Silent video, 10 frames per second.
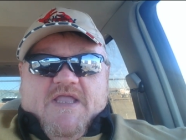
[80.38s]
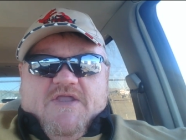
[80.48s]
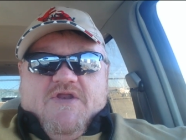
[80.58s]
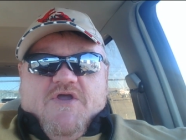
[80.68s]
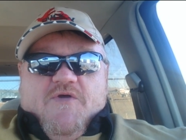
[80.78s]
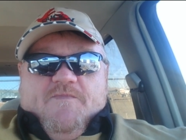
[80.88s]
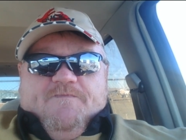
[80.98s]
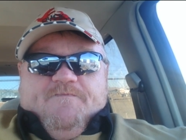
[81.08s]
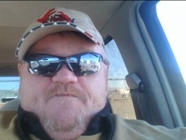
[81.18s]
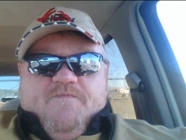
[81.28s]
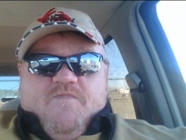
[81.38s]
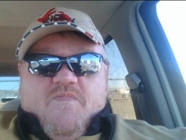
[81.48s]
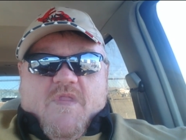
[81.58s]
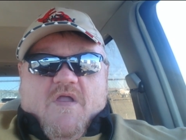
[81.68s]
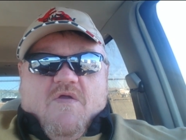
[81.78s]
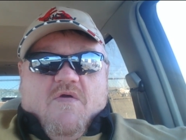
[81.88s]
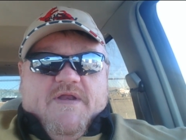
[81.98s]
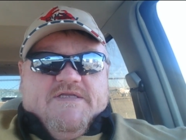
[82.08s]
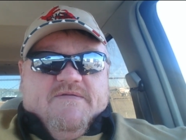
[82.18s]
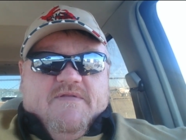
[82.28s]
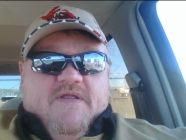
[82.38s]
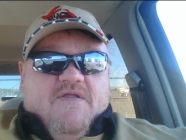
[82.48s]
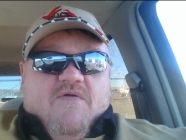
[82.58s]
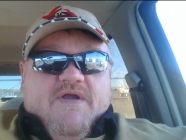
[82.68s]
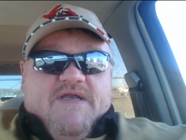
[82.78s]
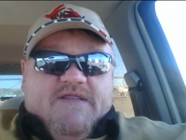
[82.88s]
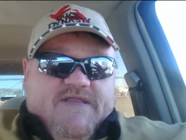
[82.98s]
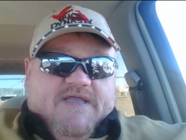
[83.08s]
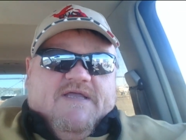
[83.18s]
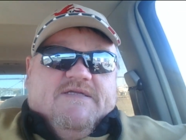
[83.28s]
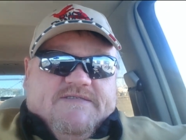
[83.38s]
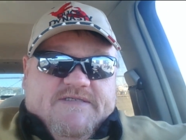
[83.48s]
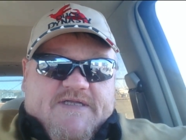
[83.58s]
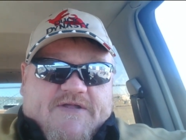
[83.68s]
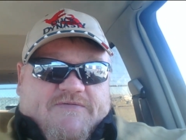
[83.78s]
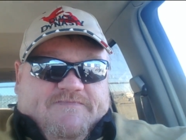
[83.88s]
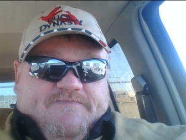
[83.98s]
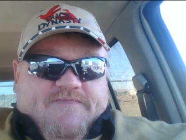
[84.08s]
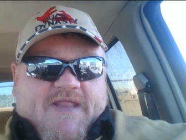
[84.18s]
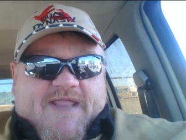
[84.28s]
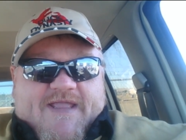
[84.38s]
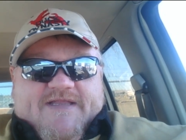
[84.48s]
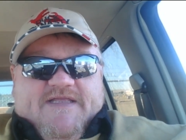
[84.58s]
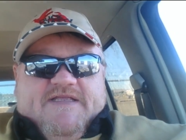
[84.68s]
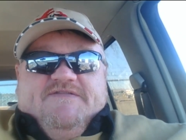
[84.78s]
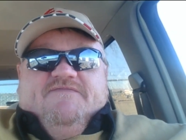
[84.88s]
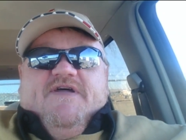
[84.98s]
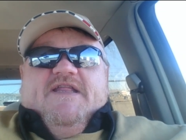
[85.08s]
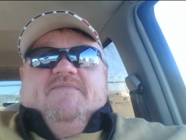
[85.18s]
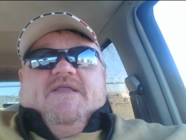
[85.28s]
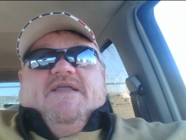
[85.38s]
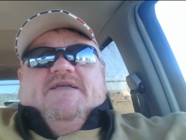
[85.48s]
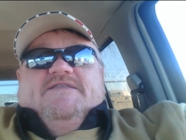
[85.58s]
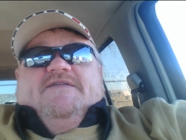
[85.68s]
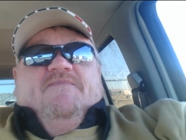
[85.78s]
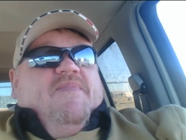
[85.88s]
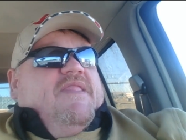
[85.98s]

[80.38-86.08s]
you know, according to this, it's funny because